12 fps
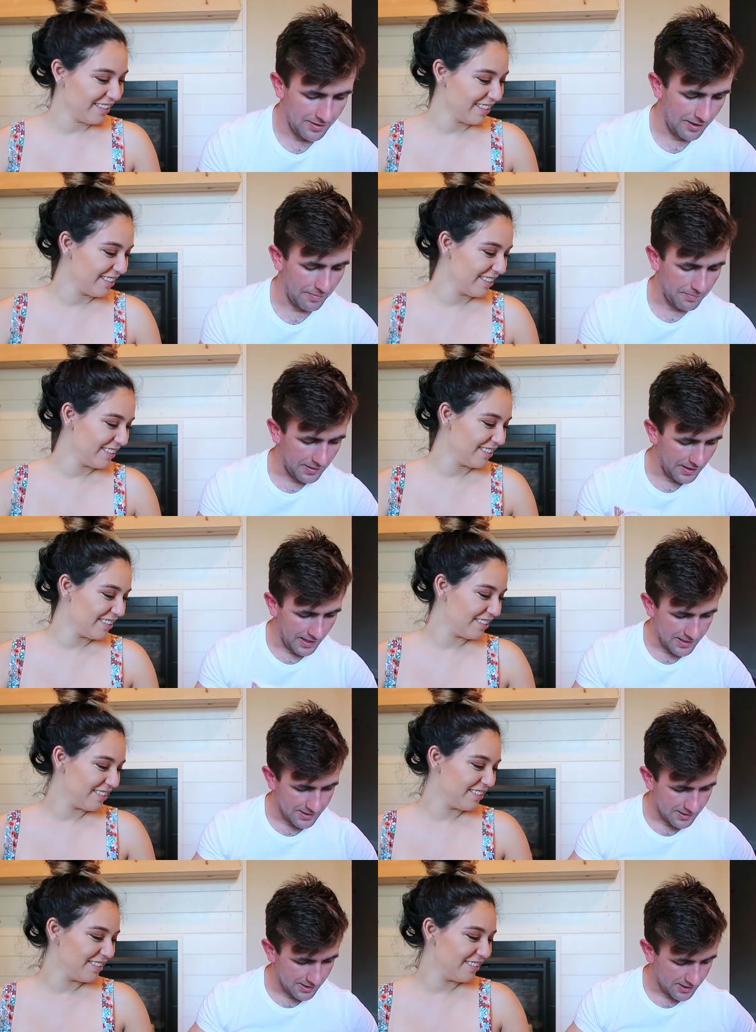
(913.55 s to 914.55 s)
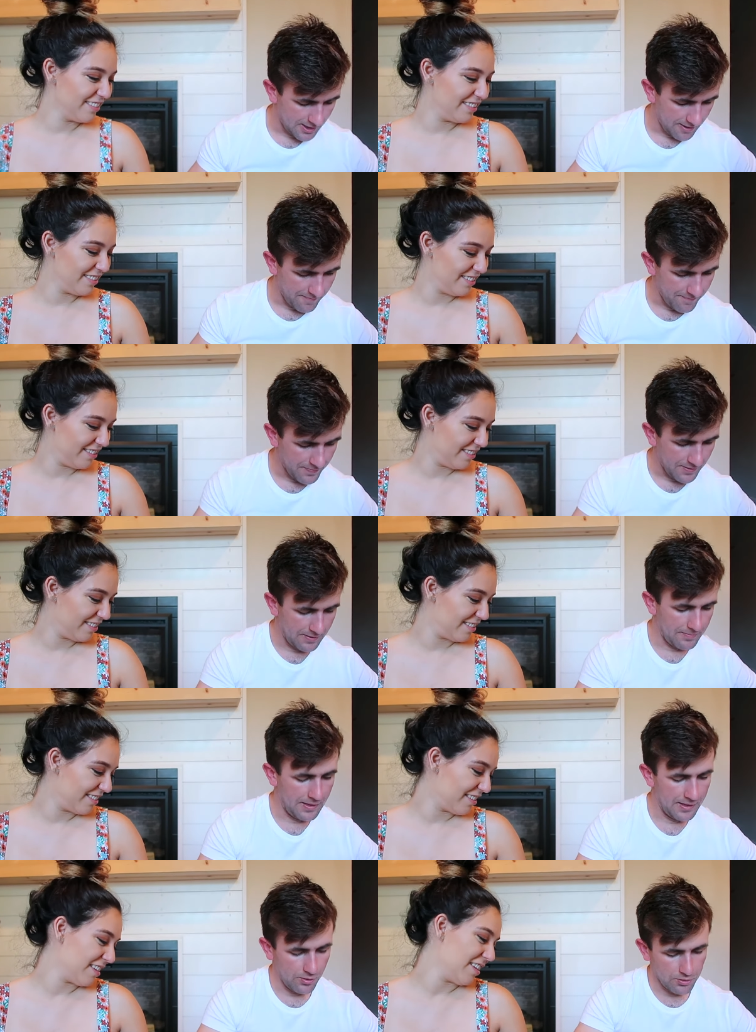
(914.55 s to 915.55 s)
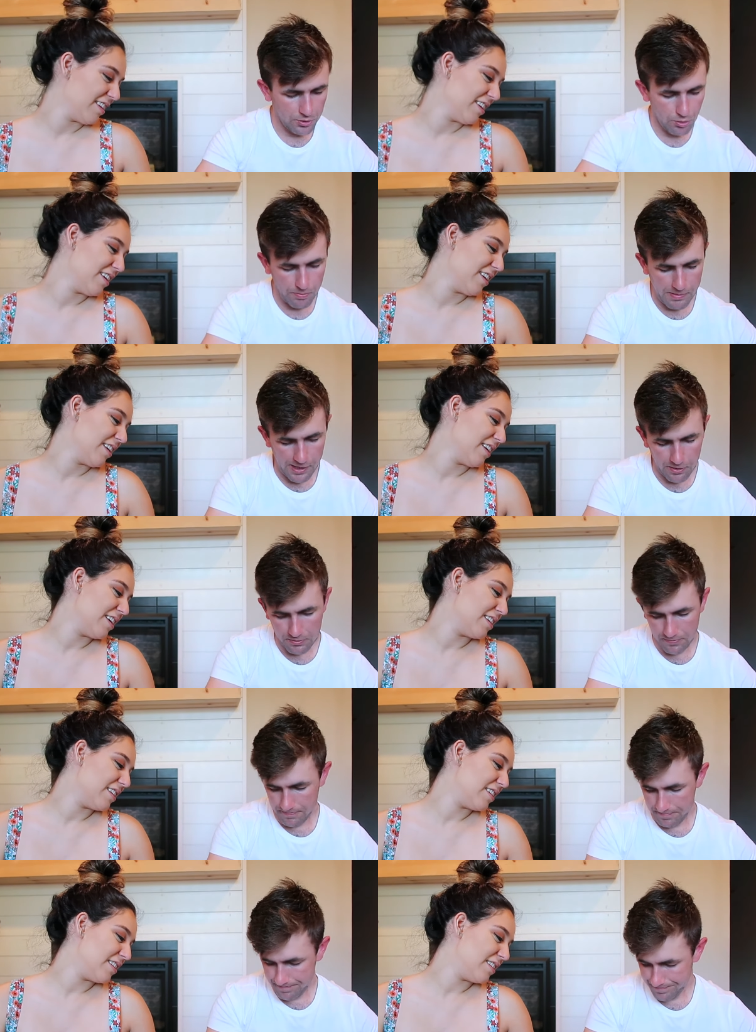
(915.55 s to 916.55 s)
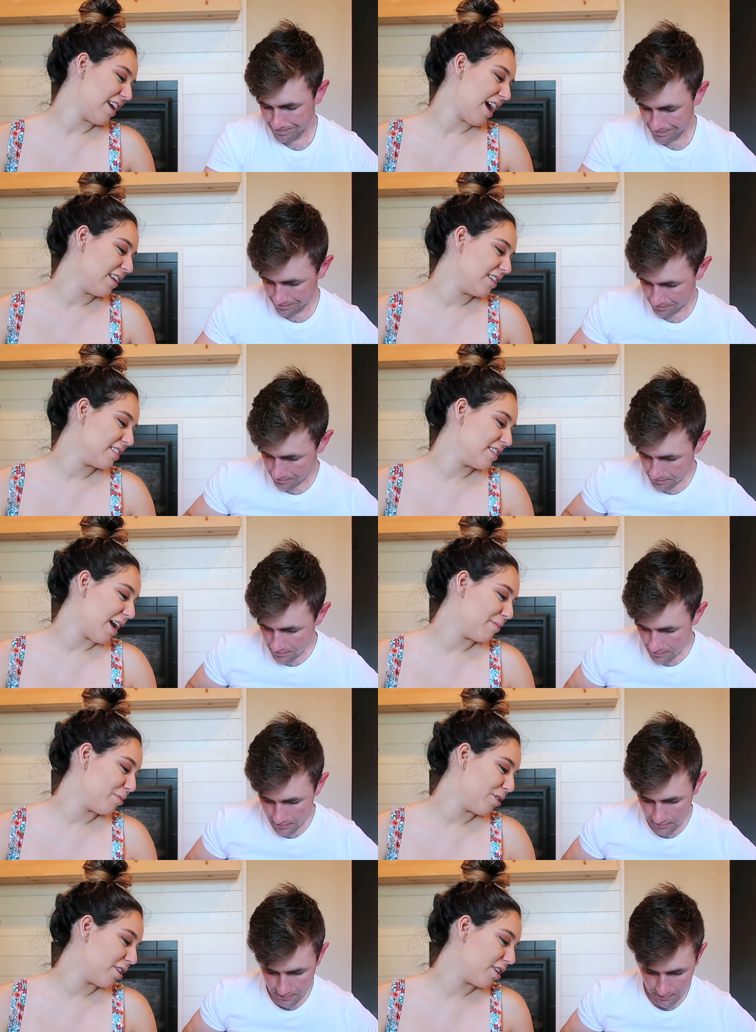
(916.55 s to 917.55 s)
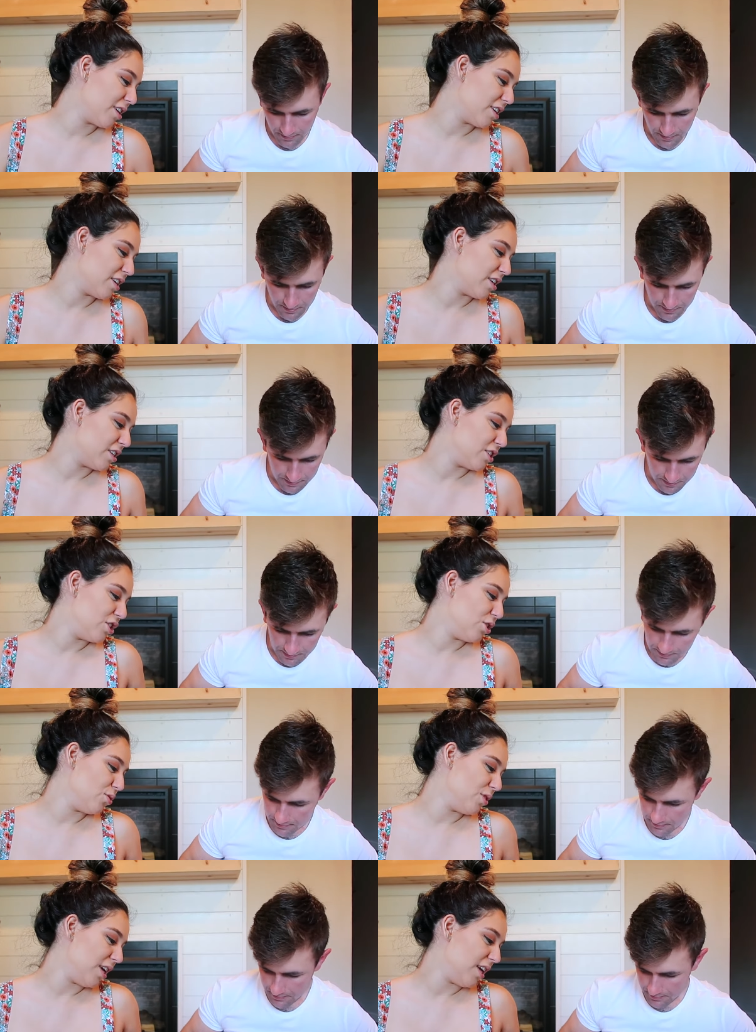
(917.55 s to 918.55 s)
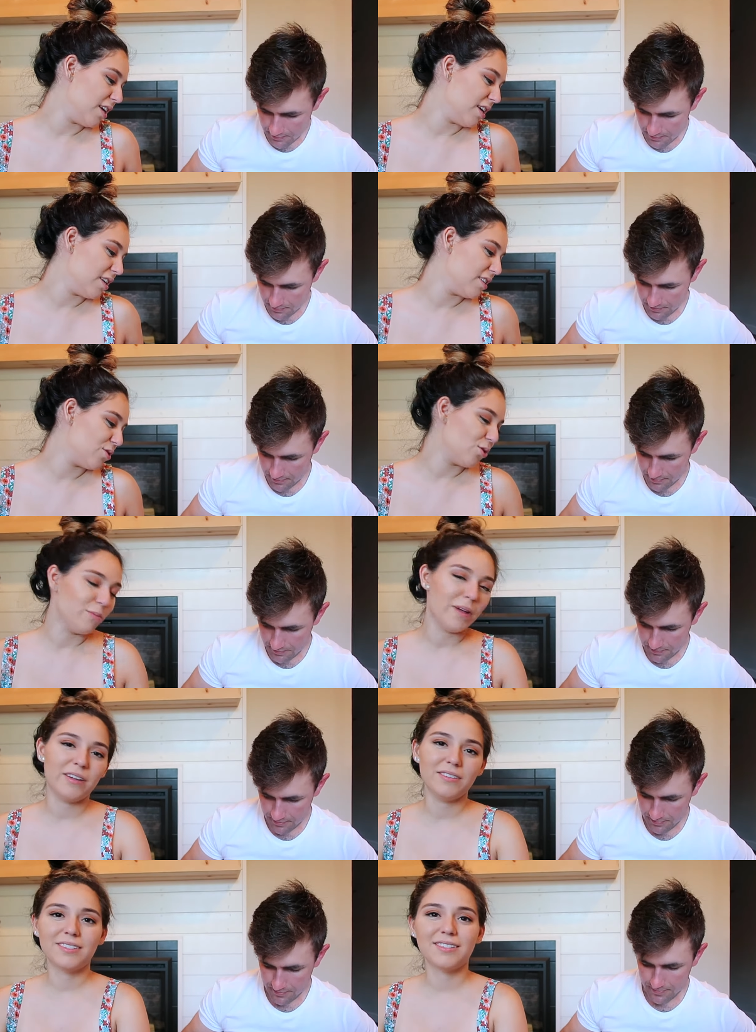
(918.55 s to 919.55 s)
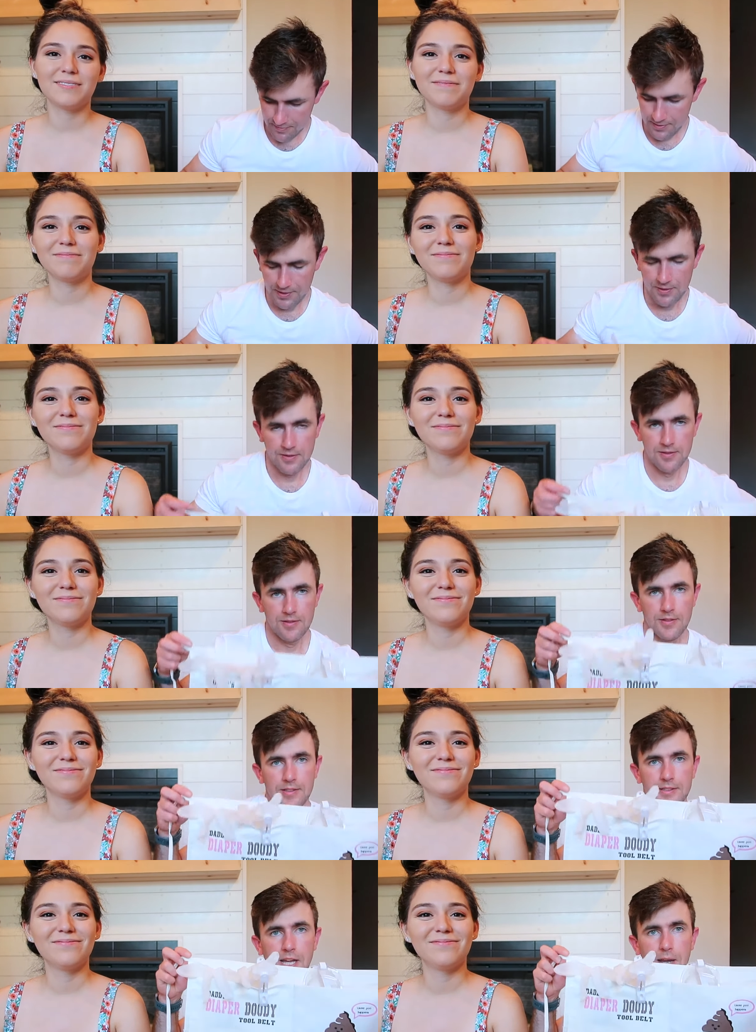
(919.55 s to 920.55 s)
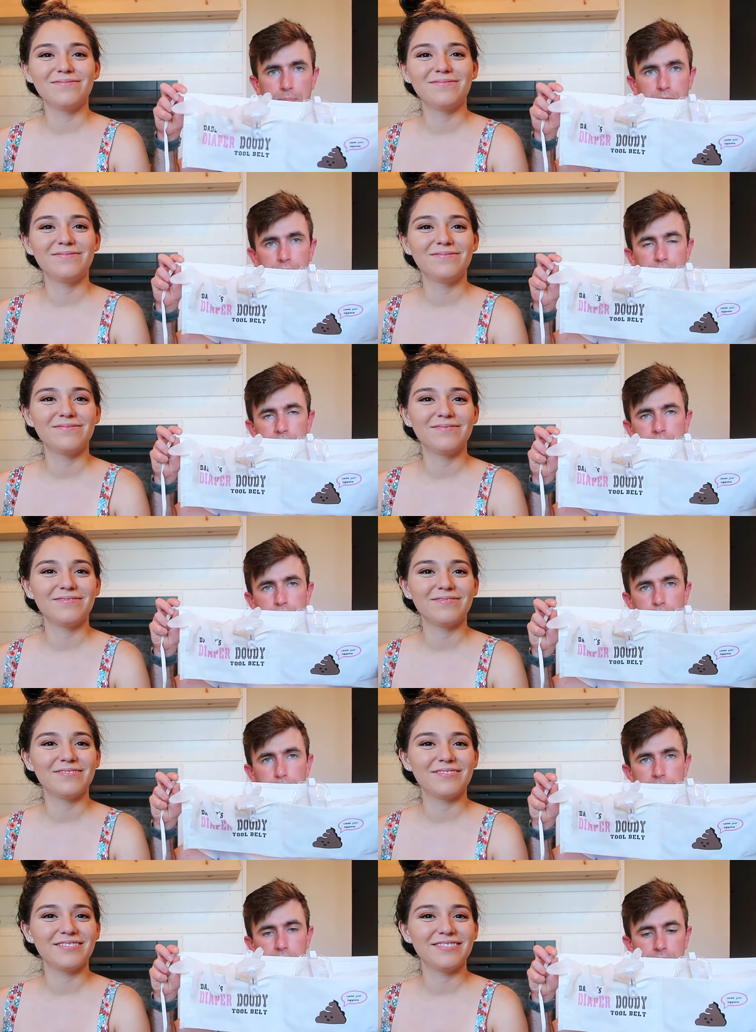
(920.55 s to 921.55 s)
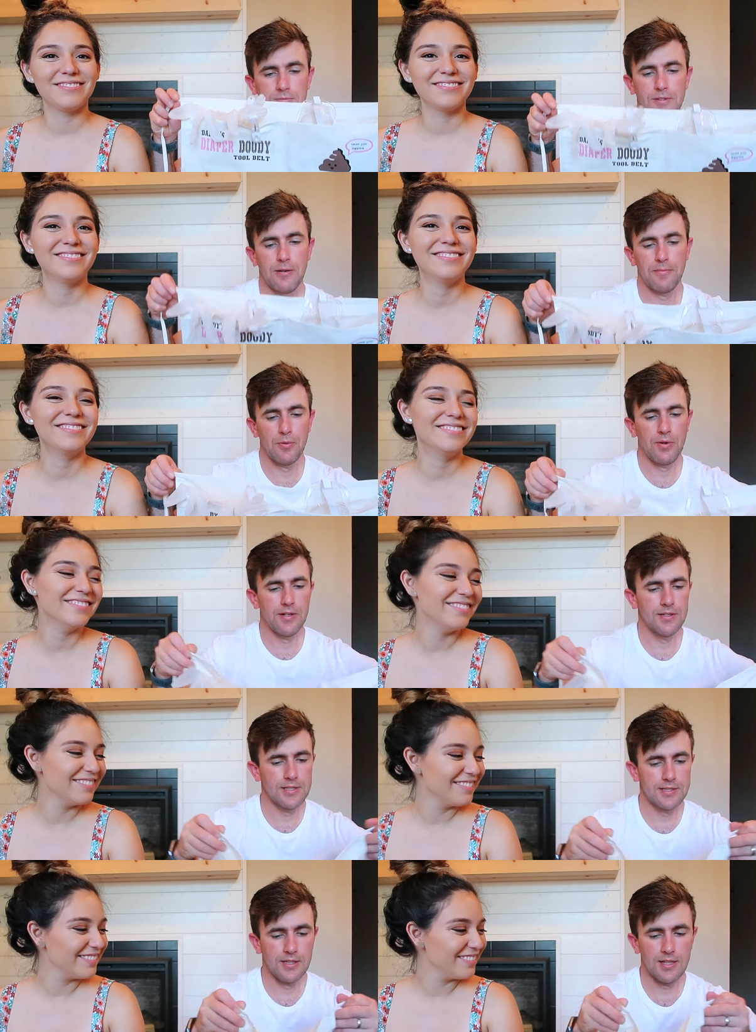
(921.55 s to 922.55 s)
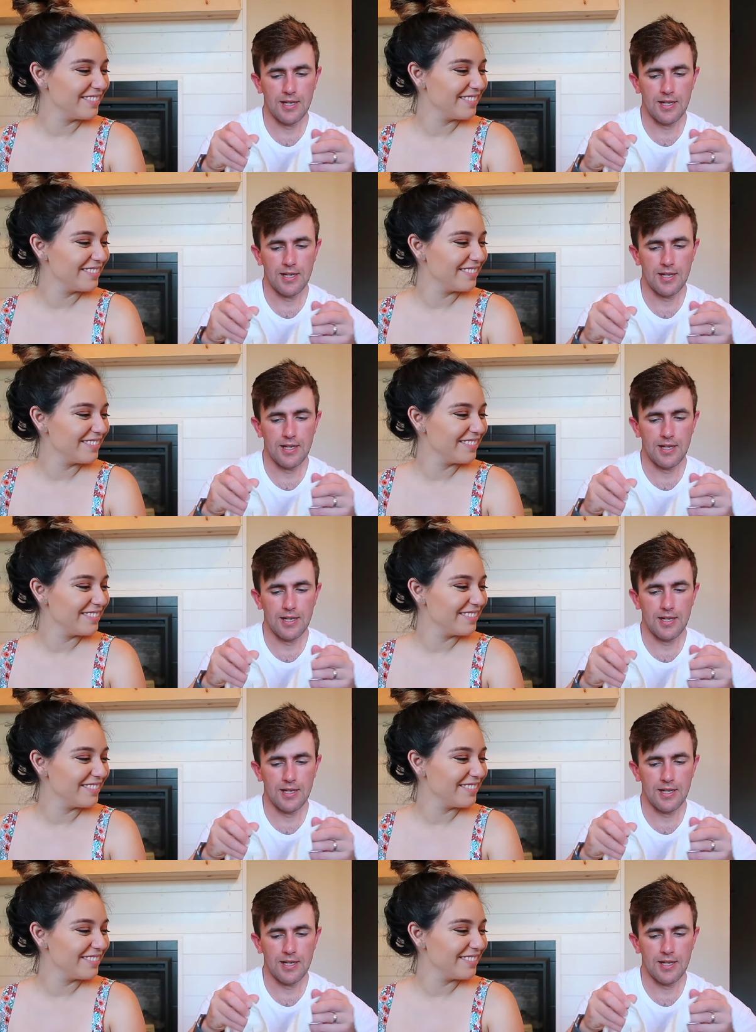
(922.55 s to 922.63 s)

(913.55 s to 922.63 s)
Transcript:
Speaker 1: yep, and that's my little tool belt.
Speaker 2: Daddy's diaper duty tool belt.
Speaker 1: Diaper duty tool belt. I'll be wearing this a